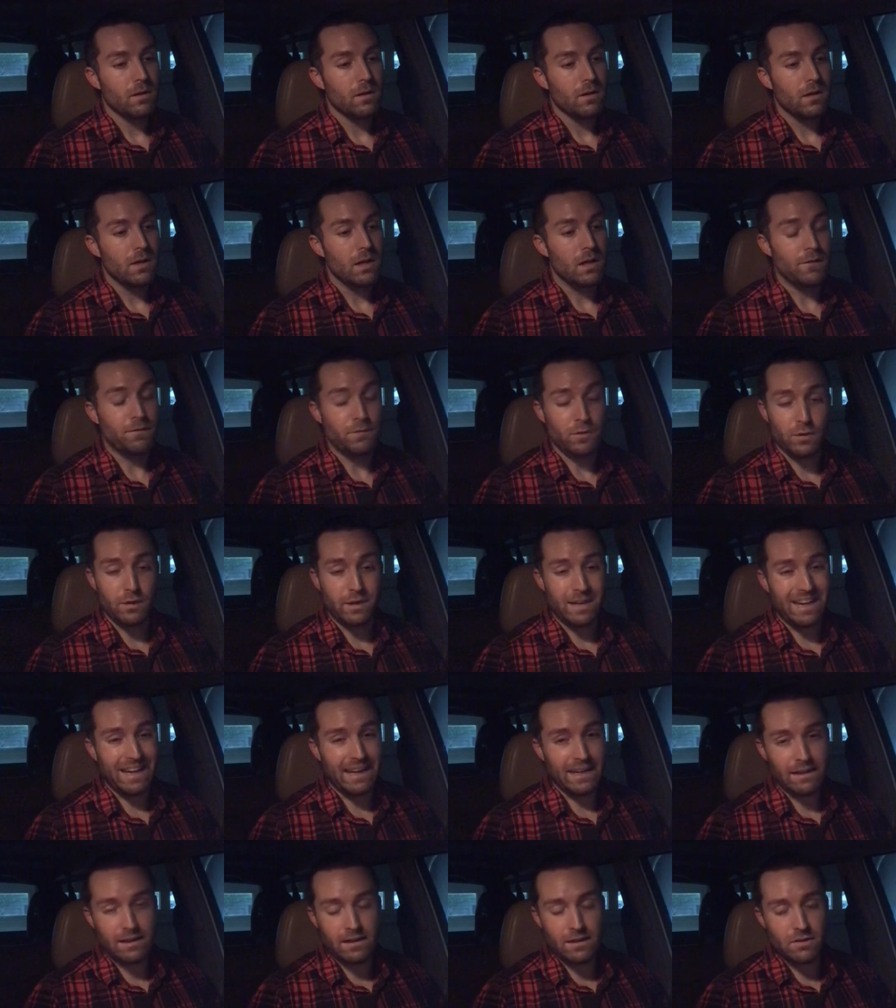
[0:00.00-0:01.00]
If you
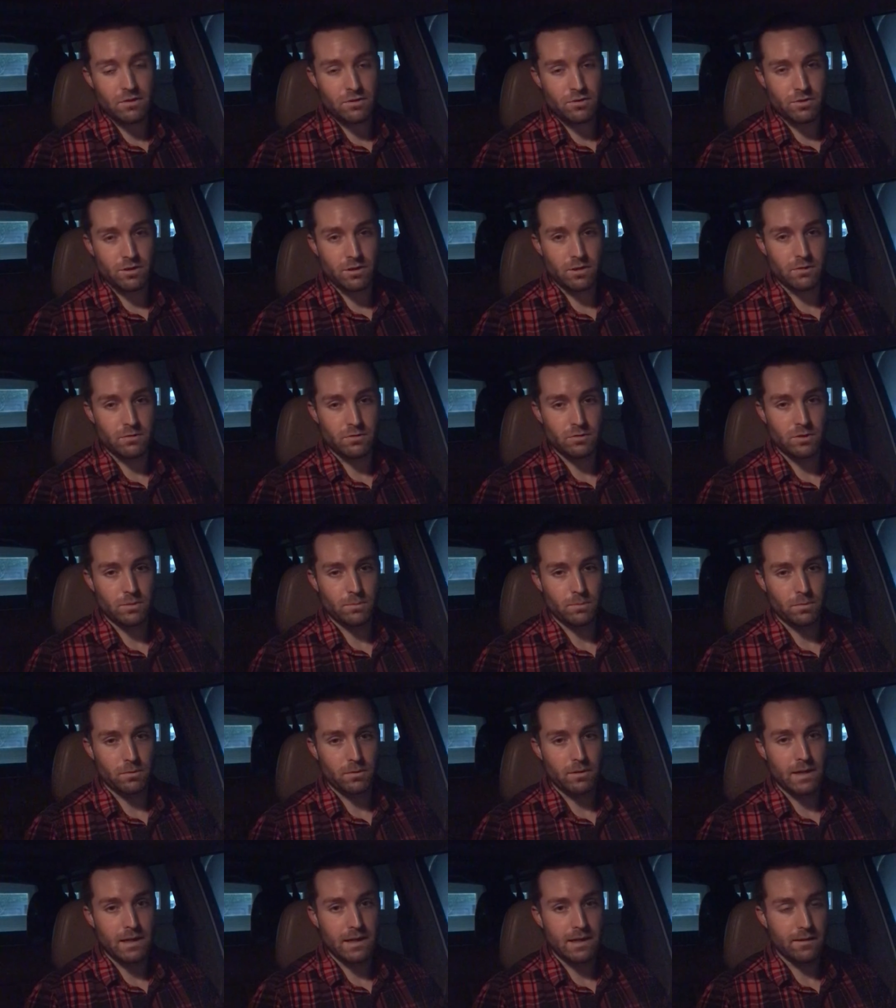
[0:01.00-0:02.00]
can't get Shell Super
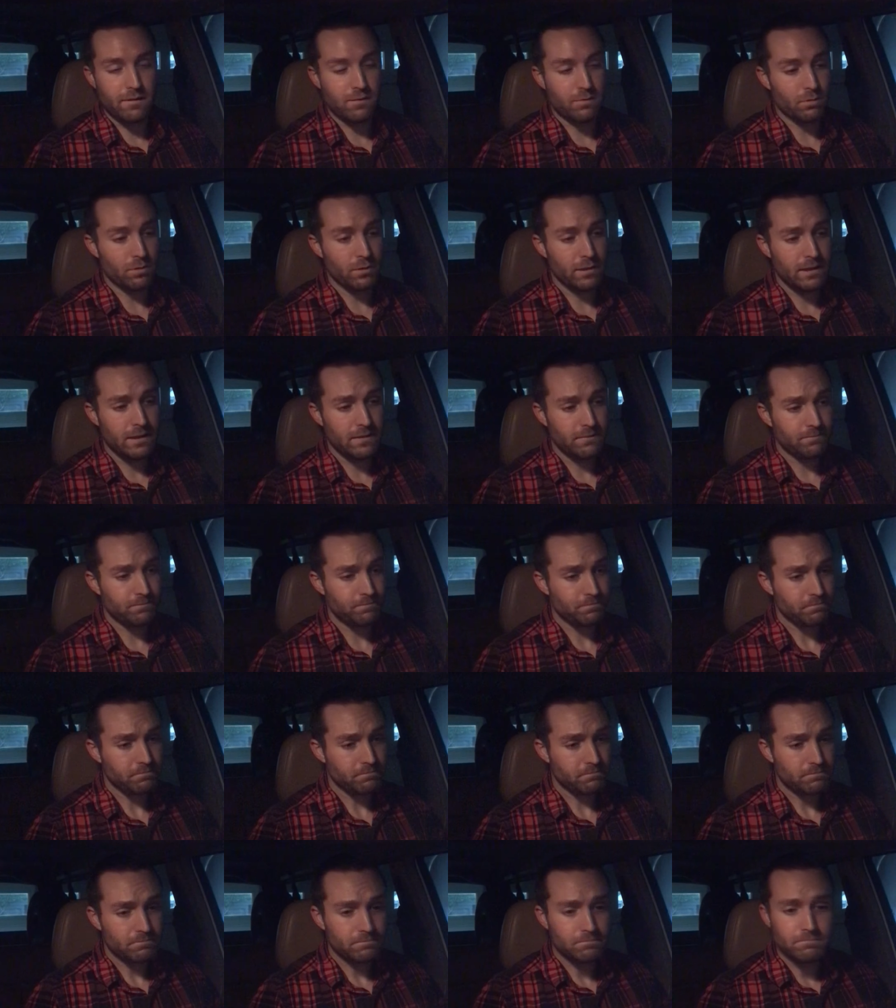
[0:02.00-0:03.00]
93,
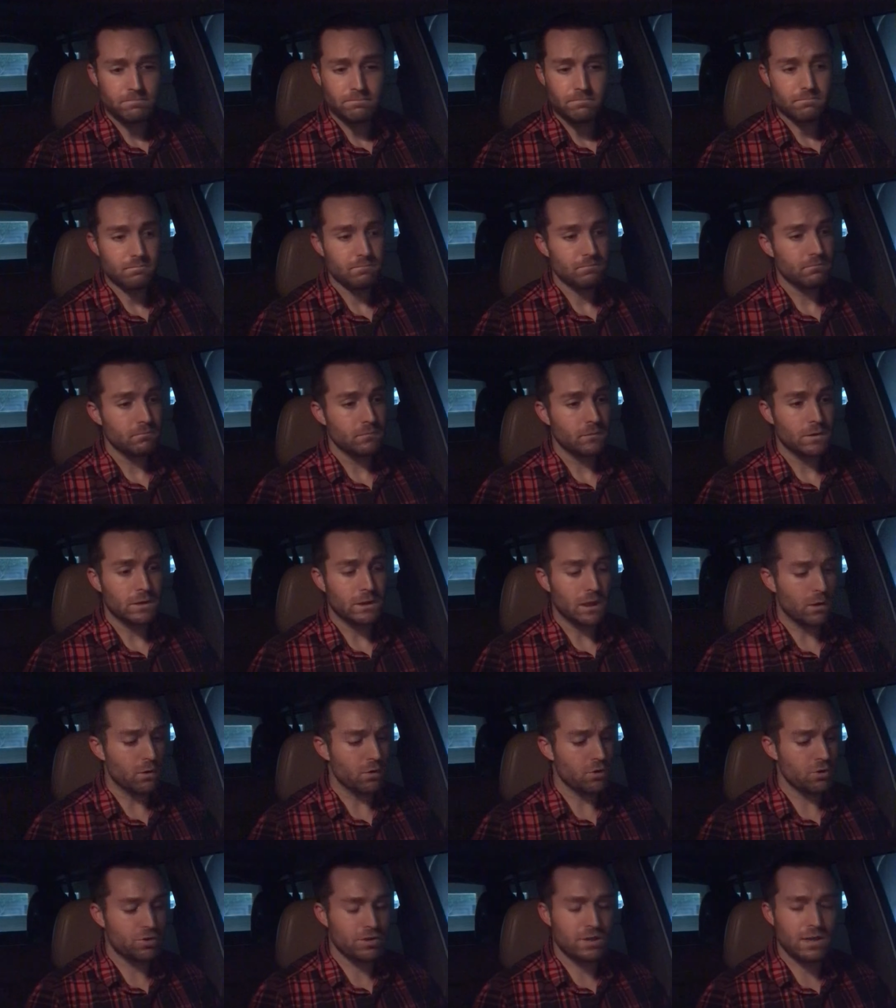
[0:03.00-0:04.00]
go
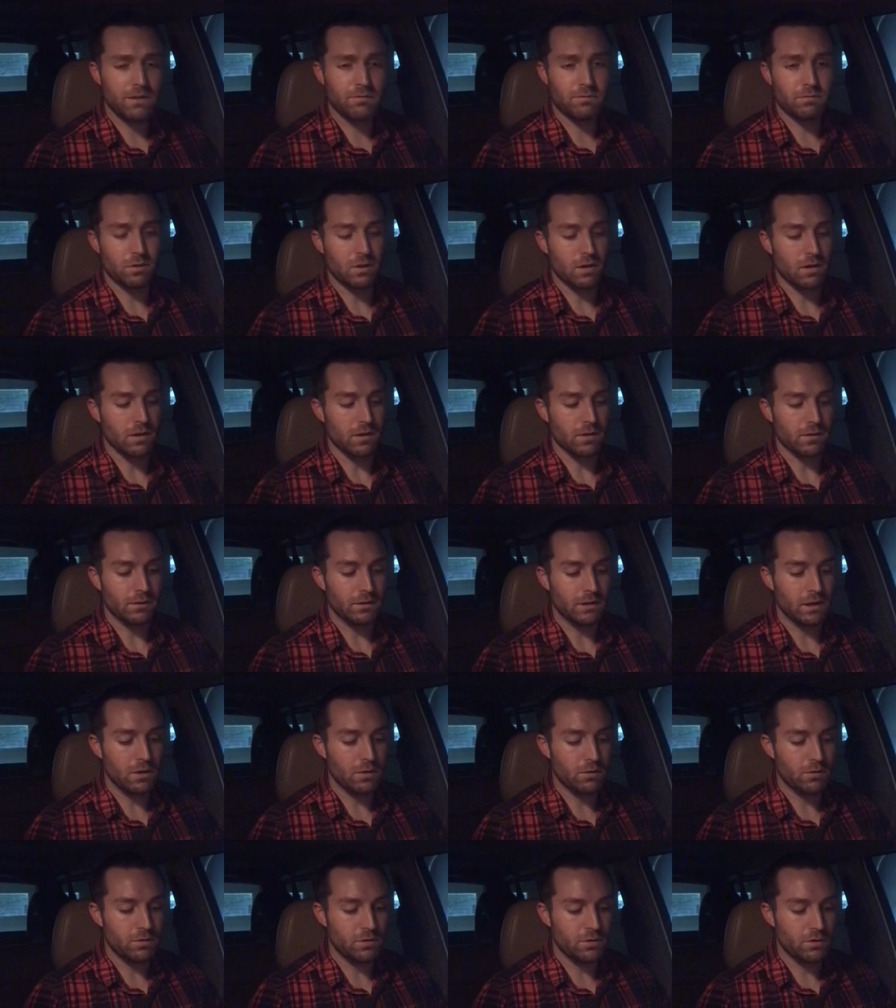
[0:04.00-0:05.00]
to Chevron,
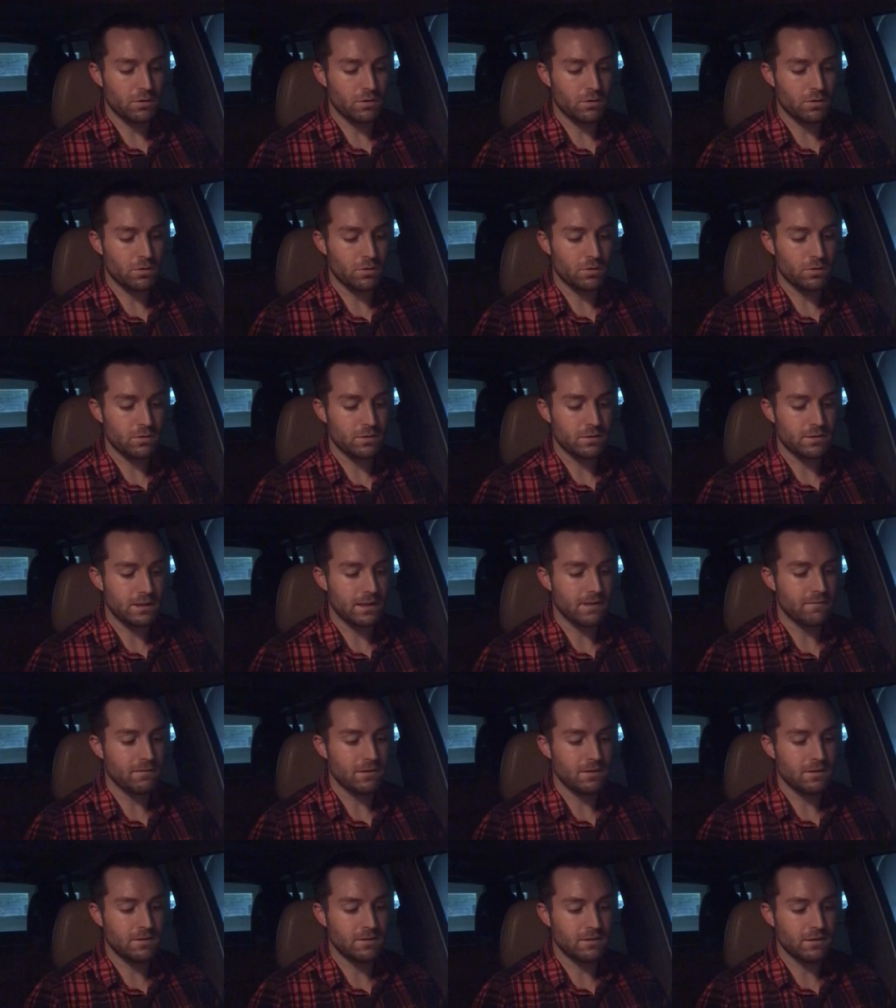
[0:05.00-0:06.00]
go to
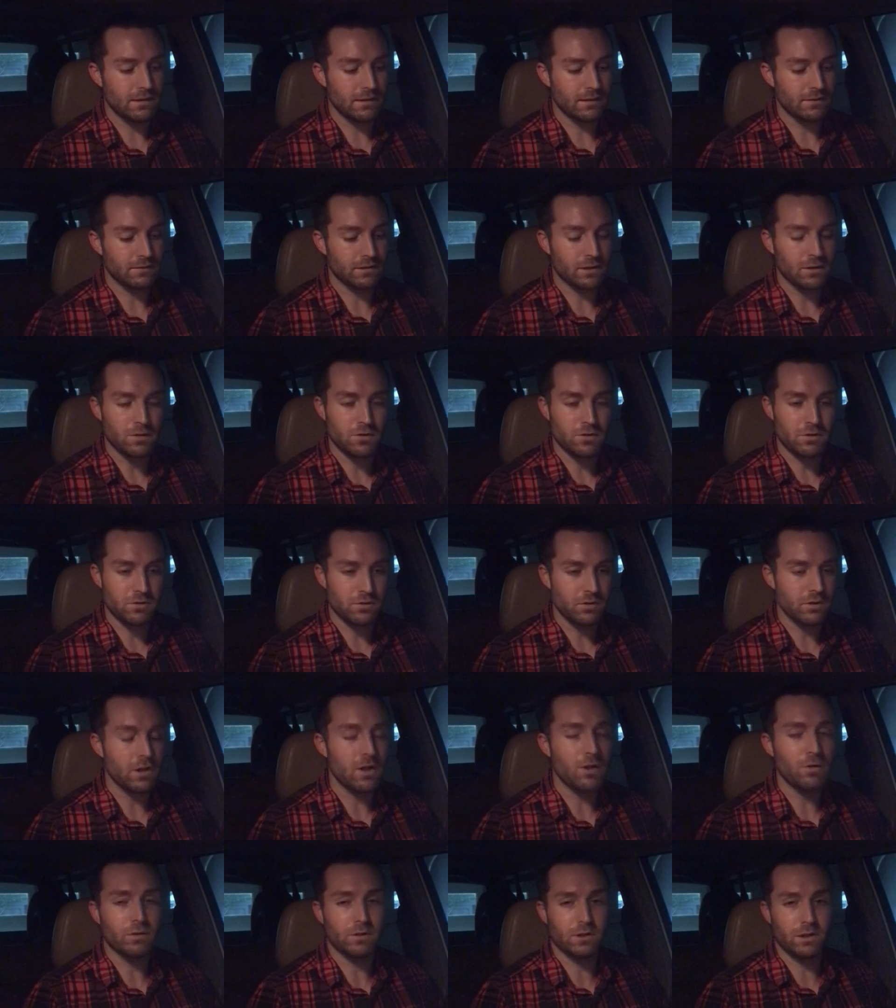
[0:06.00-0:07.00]
76, go to
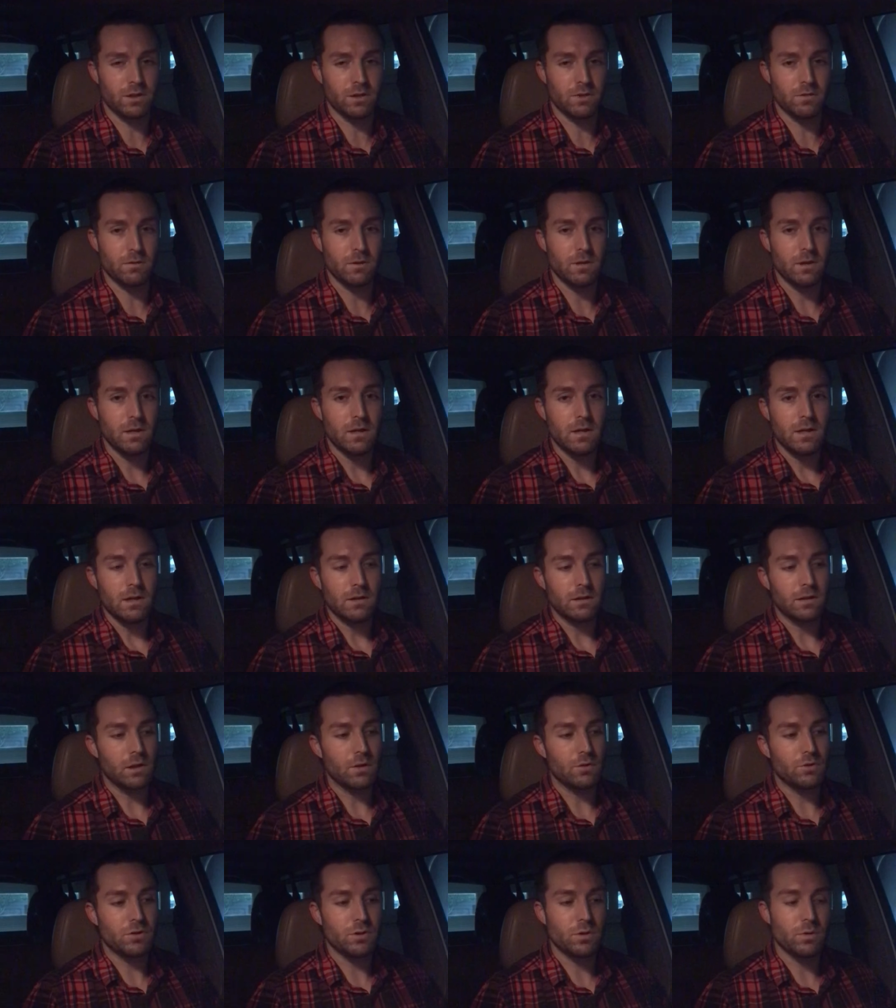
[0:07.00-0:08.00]
Sunoco,
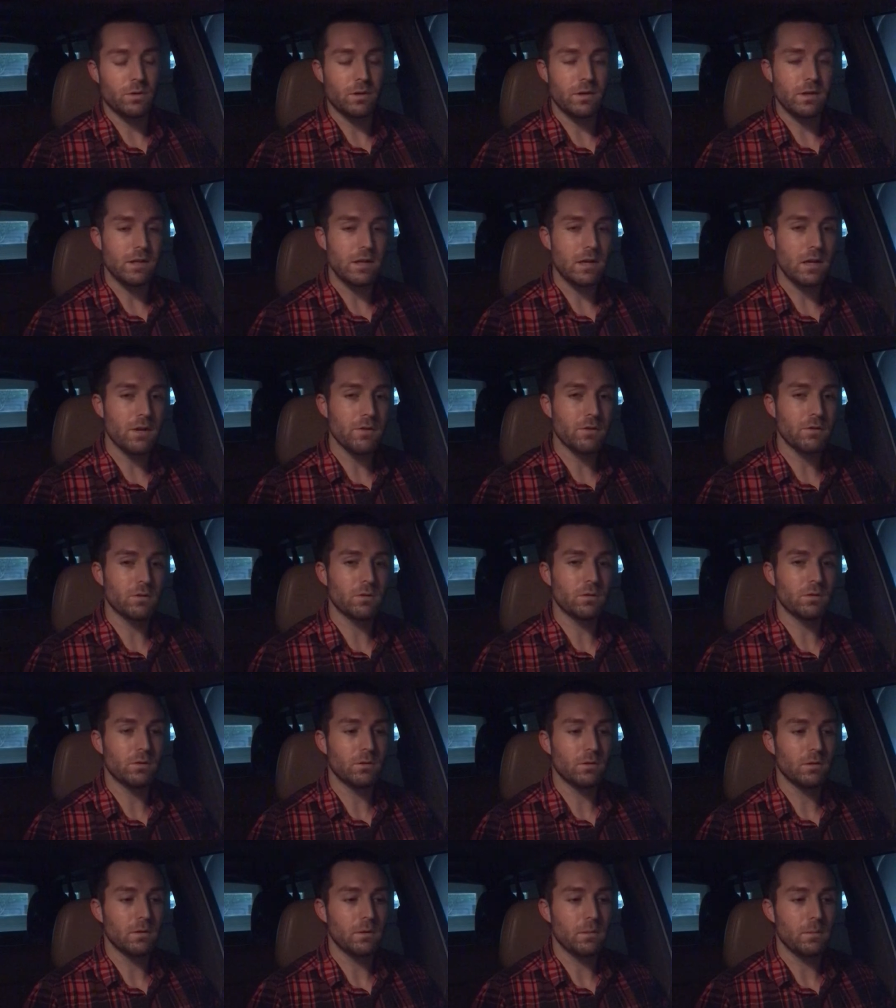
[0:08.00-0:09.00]
go to
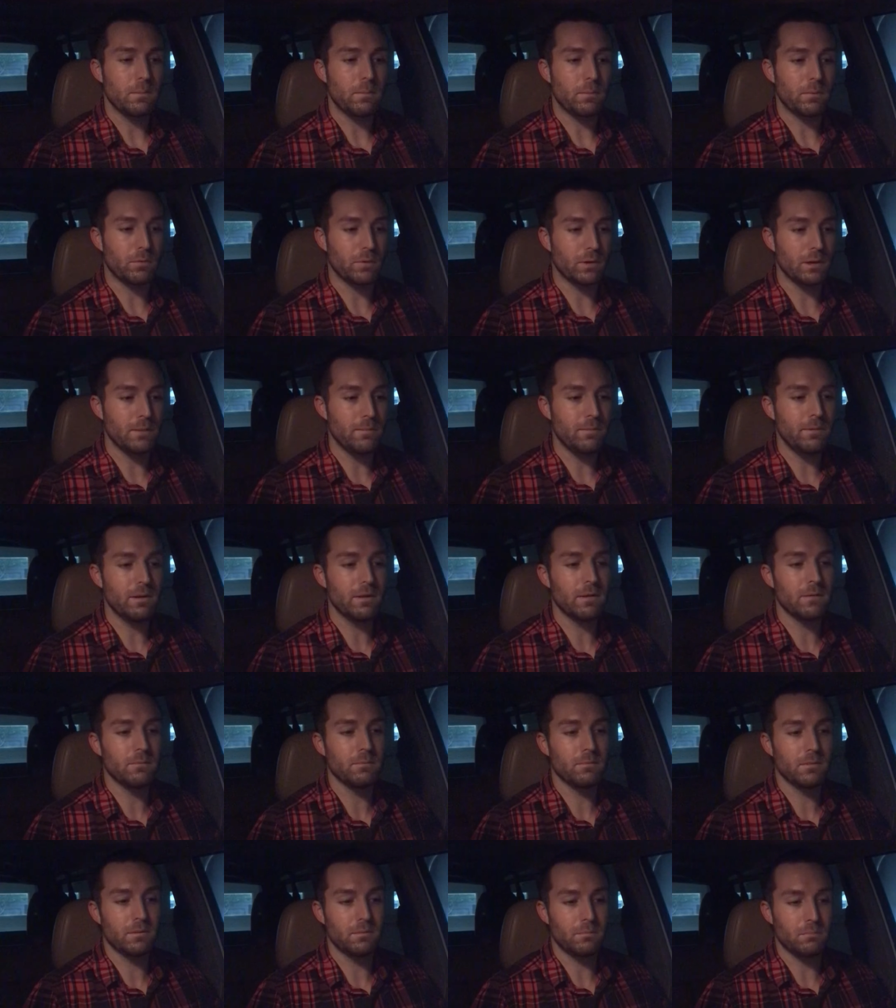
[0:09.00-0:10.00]
another
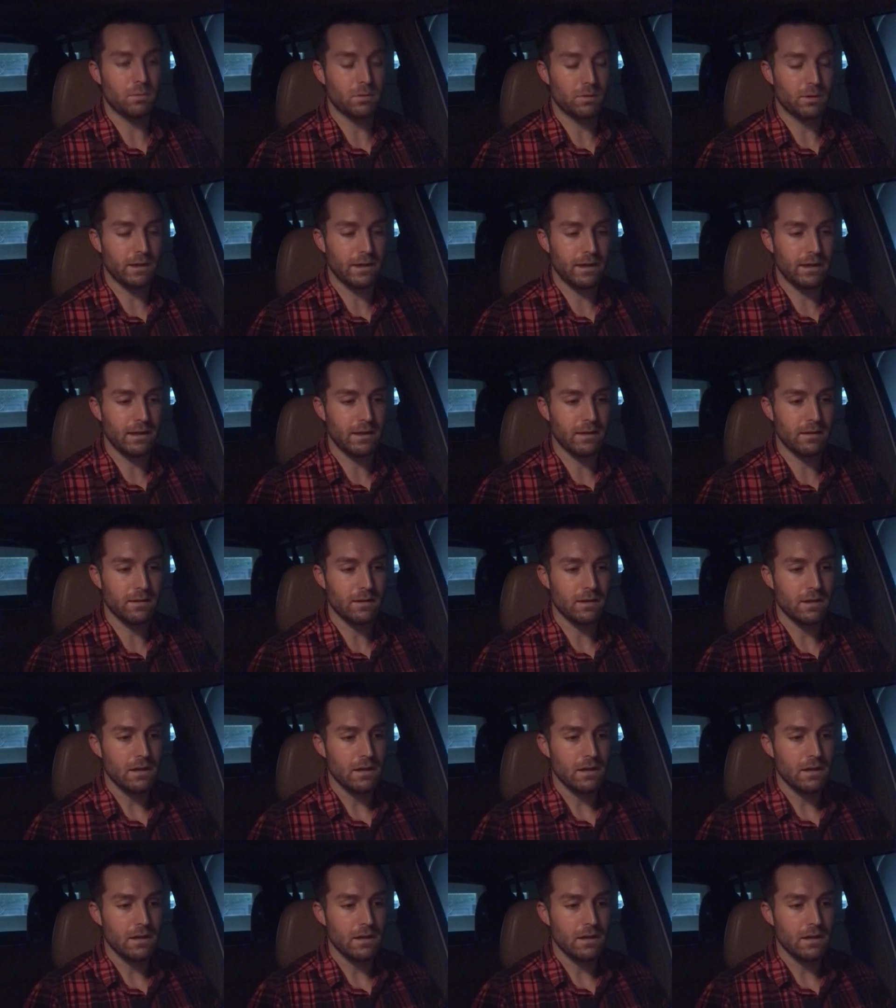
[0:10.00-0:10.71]
premium brand.